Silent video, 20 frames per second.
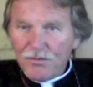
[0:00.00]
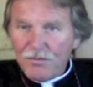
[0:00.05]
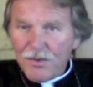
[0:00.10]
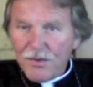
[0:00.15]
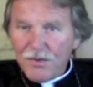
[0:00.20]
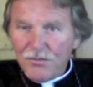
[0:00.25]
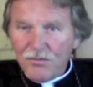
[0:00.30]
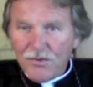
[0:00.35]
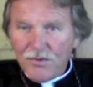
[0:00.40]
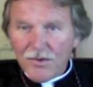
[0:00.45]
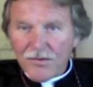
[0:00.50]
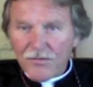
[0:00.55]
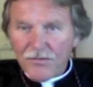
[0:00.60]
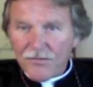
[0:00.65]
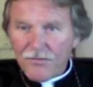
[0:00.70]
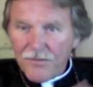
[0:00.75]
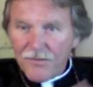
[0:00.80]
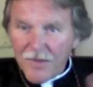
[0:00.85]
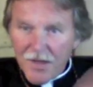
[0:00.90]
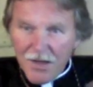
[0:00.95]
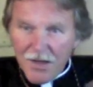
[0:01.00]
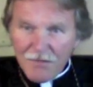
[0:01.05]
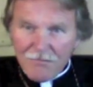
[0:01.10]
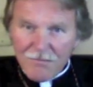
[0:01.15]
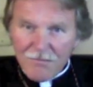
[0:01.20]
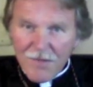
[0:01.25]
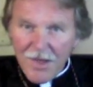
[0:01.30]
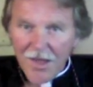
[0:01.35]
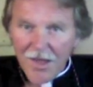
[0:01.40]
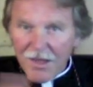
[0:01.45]
be with
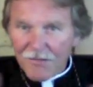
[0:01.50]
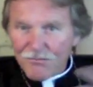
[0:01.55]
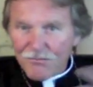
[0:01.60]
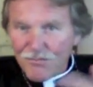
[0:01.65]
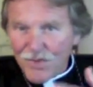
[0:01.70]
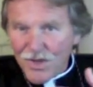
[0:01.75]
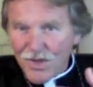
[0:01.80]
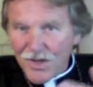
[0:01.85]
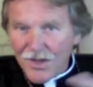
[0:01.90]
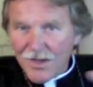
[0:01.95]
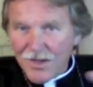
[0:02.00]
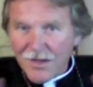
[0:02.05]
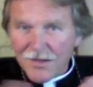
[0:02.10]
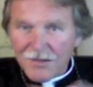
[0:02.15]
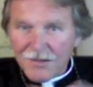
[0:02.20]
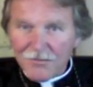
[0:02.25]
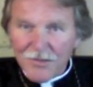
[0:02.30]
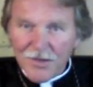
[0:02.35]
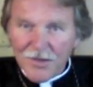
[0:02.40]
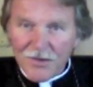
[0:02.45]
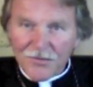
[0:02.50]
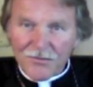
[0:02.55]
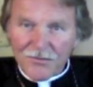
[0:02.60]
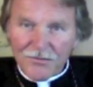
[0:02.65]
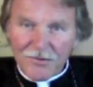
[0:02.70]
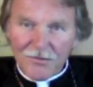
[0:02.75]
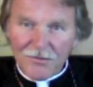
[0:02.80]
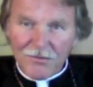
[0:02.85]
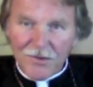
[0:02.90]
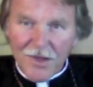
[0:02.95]
them and me in the
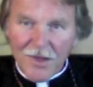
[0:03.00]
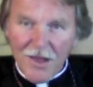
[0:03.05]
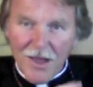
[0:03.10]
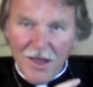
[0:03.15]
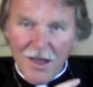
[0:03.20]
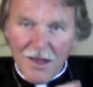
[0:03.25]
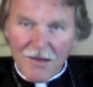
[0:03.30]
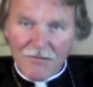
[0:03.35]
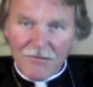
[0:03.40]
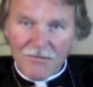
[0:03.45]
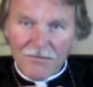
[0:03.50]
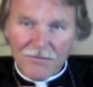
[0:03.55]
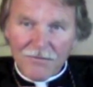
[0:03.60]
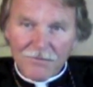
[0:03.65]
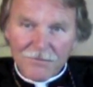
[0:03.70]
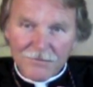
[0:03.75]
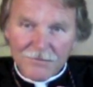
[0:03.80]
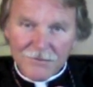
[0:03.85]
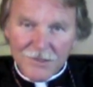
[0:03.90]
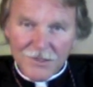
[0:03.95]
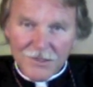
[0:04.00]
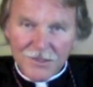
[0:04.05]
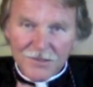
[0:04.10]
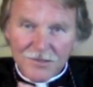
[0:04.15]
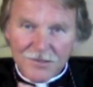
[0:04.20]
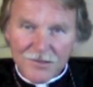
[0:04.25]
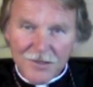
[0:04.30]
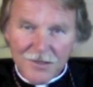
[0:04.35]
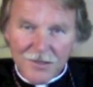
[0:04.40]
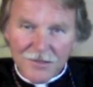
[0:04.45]
ministry we have in his
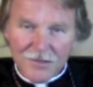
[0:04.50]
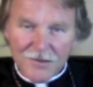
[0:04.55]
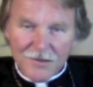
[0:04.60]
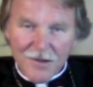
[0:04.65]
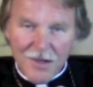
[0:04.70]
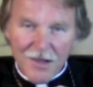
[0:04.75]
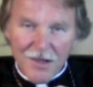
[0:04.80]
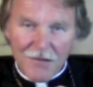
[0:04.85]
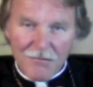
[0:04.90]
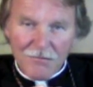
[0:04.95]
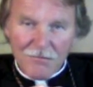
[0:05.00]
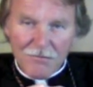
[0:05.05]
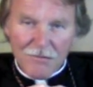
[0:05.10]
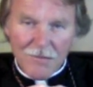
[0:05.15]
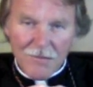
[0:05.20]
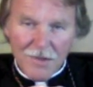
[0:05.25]
son's name.